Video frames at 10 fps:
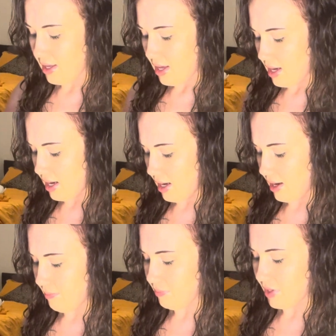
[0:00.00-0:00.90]

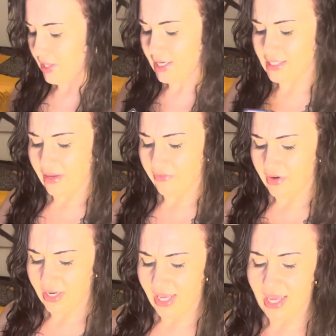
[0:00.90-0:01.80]
They
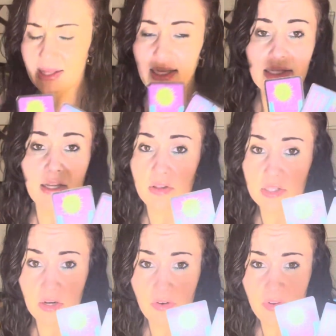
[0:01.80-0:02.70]
definitely had things under the
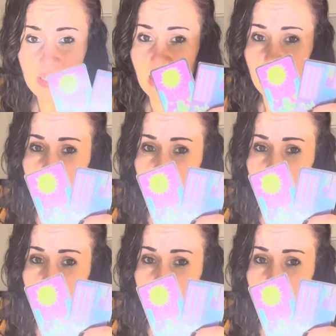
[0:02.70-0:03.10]
surface, and you